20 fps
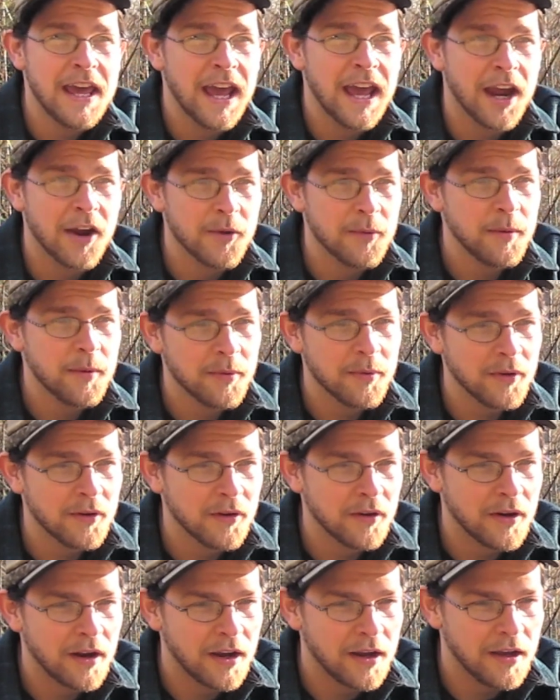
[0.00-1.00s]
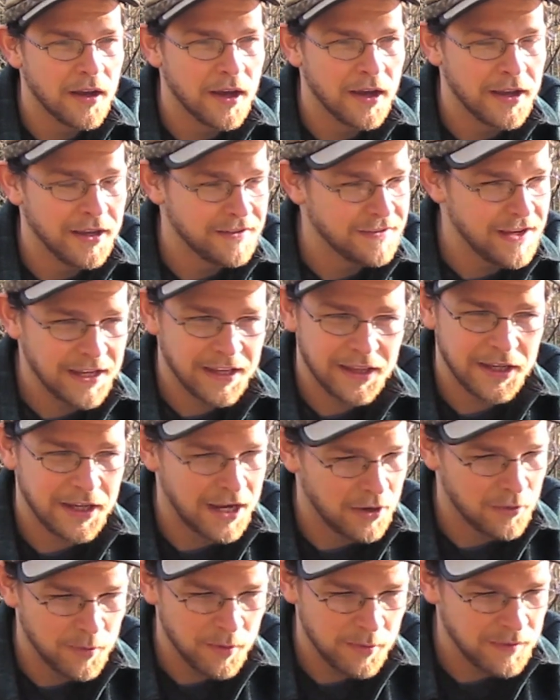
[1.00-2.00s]
I remember uh,
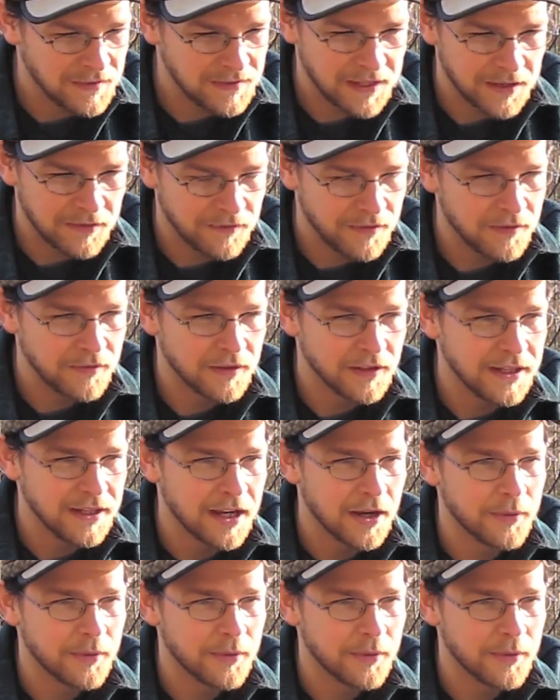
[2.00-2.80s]
exactly, I remember this day vividly.